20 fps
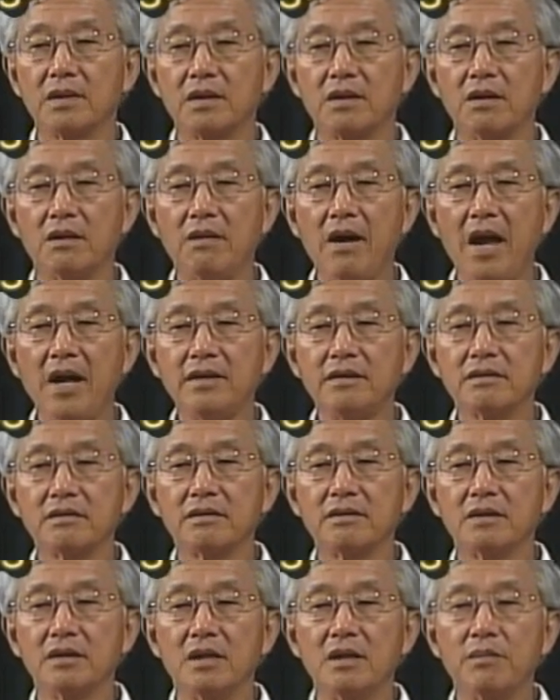correct?
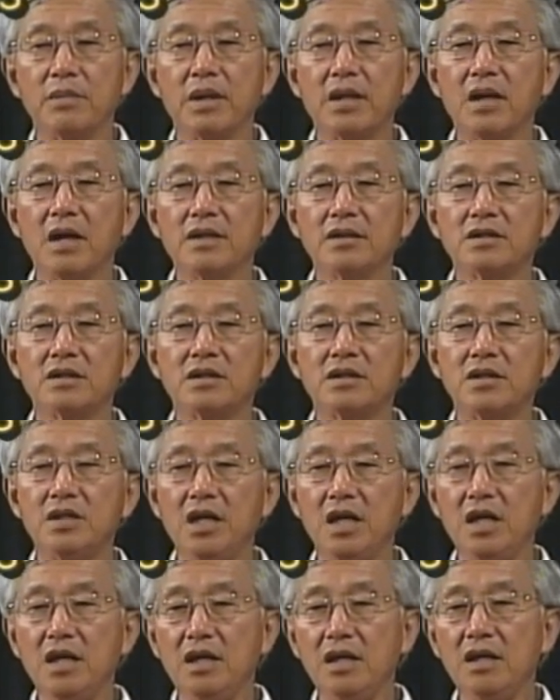Because
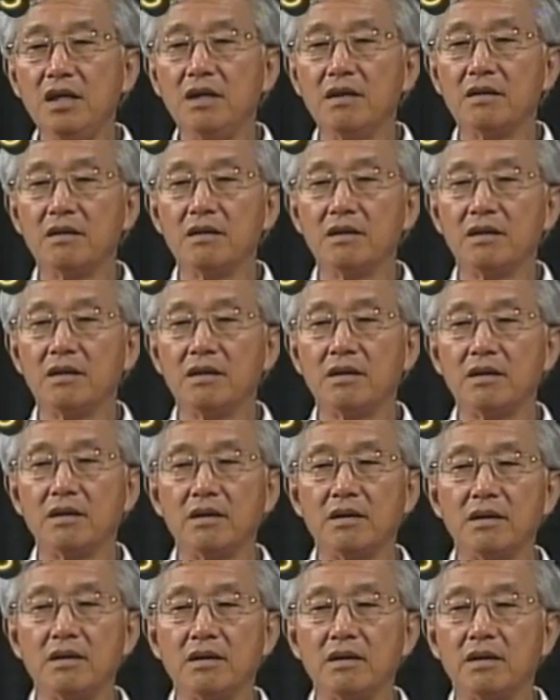T
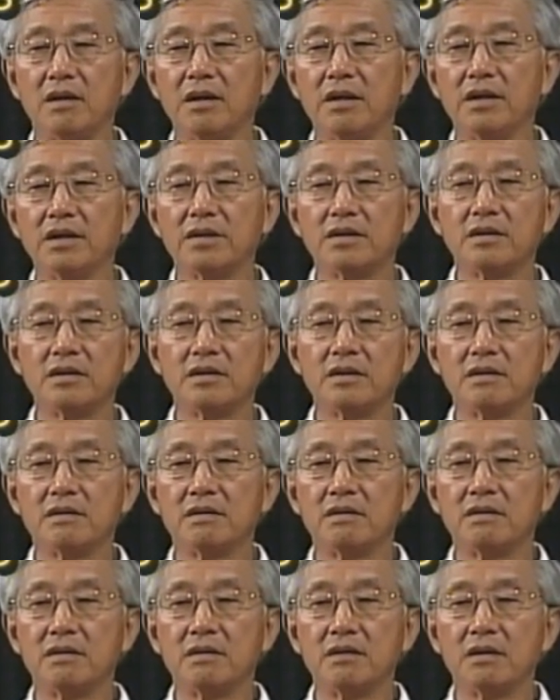is
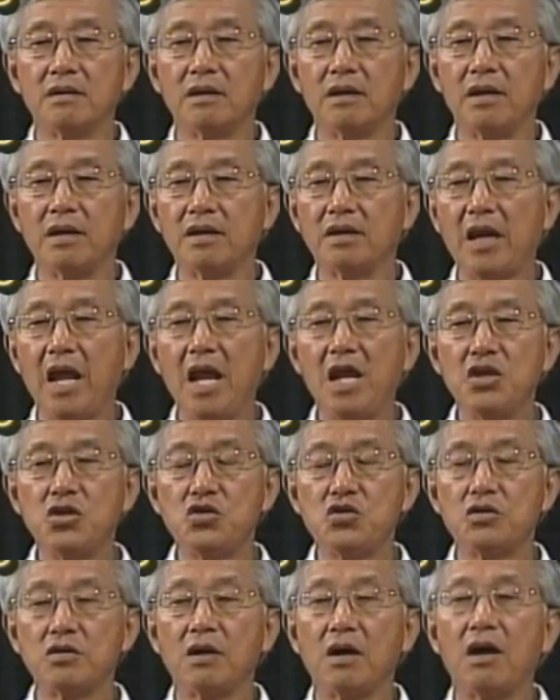
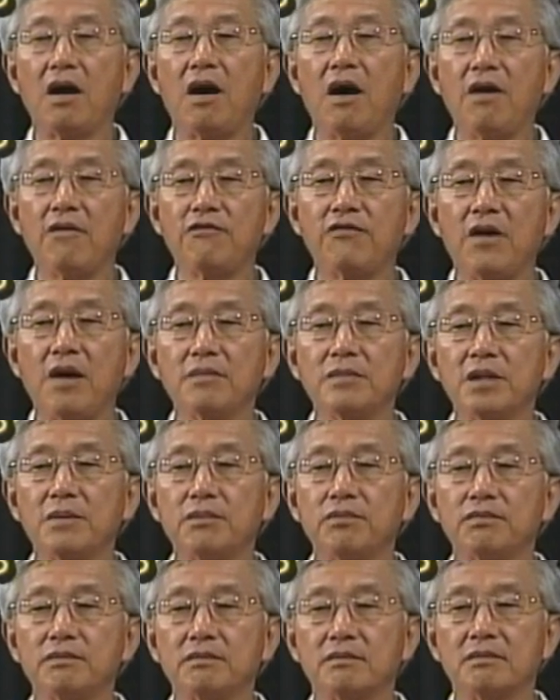H are from the
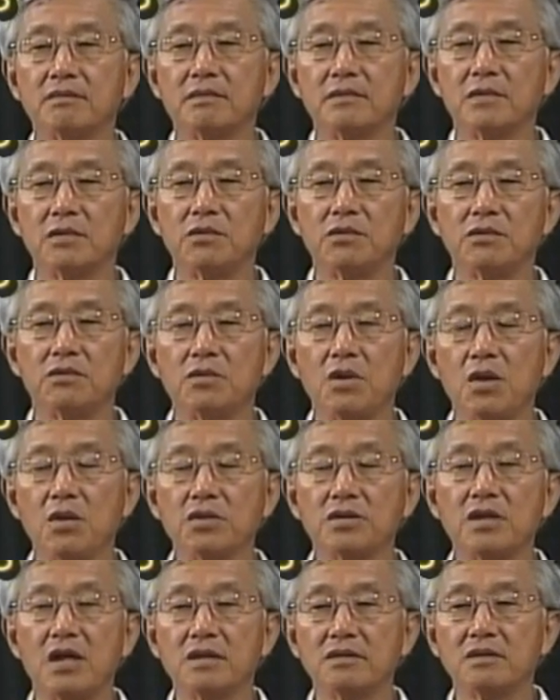
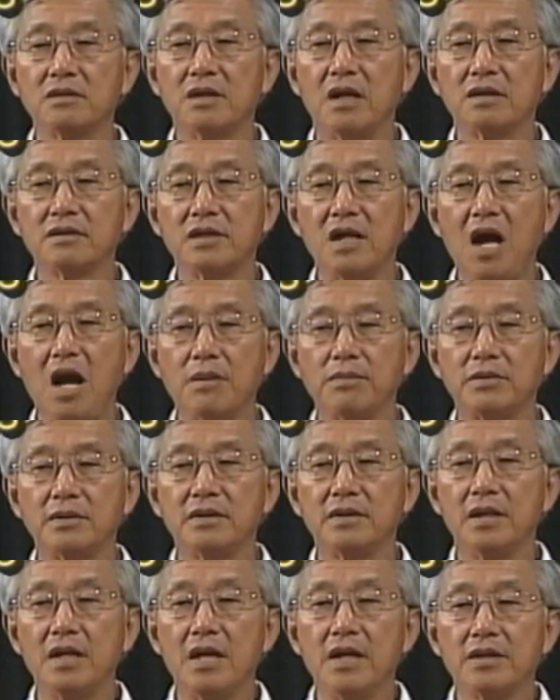rows on top.
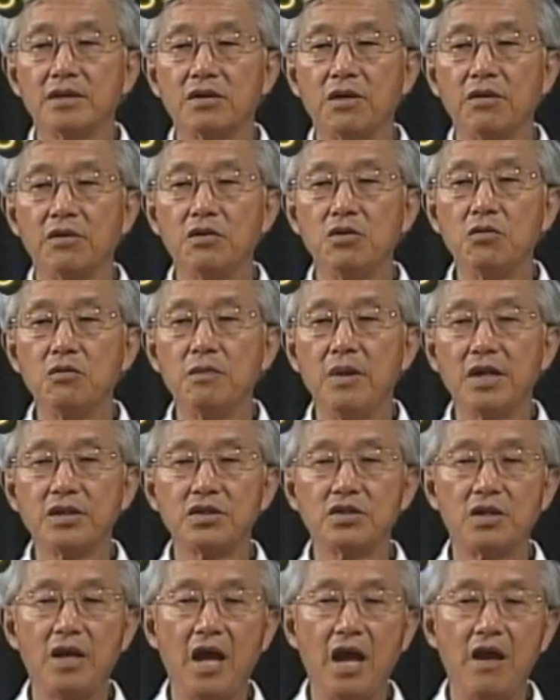So you
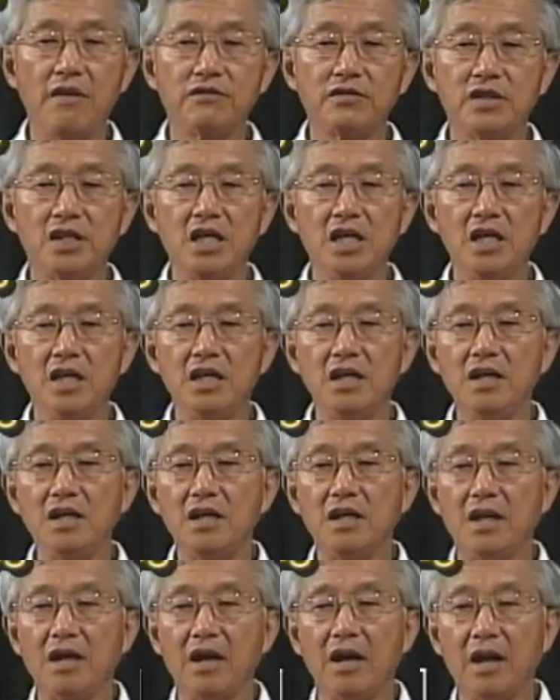must have T
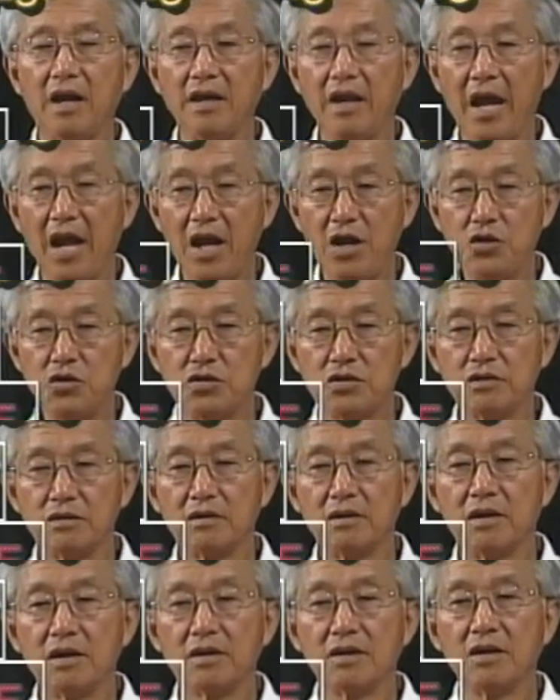and H.
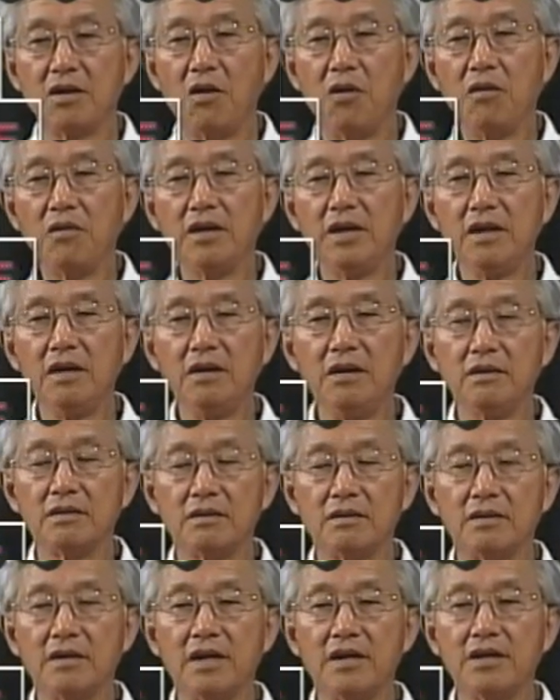The only
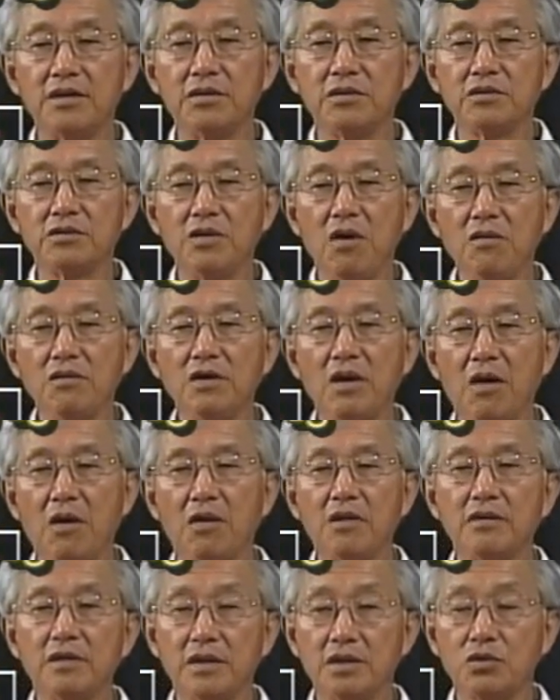letter you don't
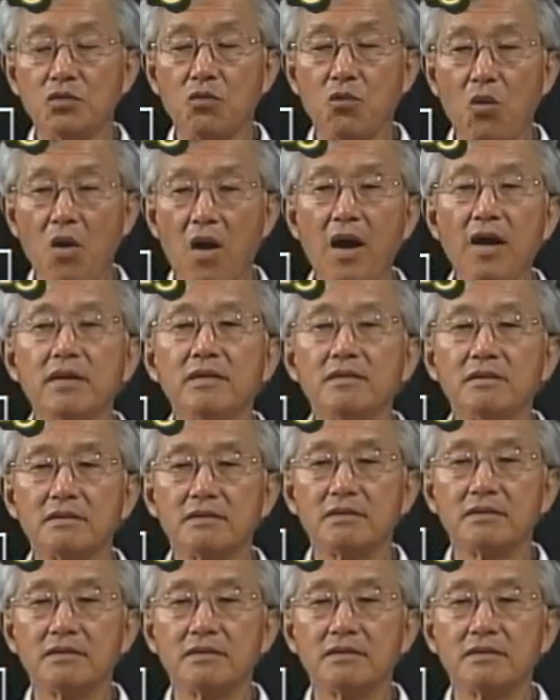know, it's 1